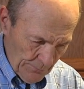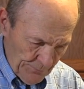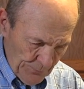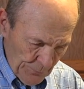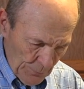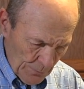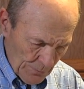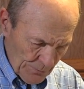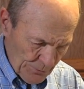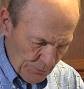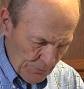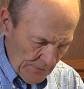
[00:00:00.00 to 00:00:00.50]

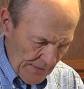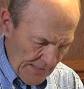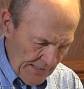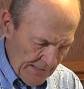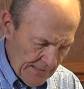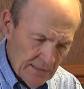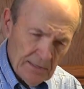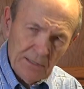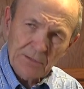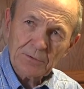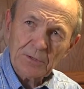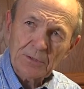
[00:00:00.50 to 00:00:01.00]
fuel
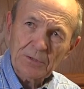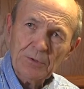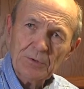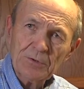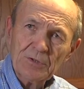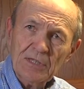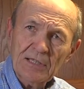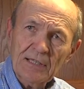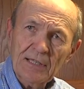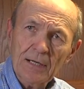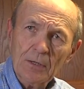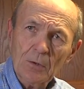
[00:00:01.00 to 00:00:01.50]
tray. Did you
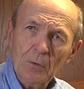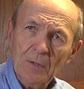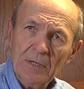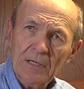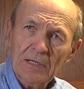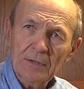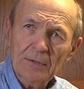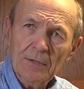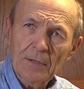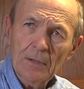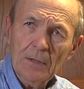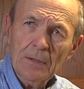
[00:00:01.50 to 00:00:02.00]
see that
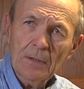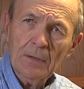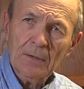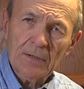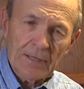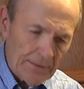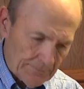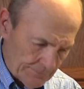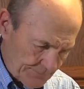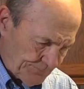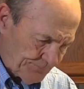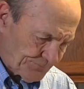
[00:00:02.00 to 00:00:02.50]
going in there?
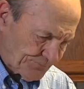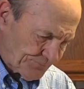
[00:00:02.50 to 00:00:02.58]
Yeah.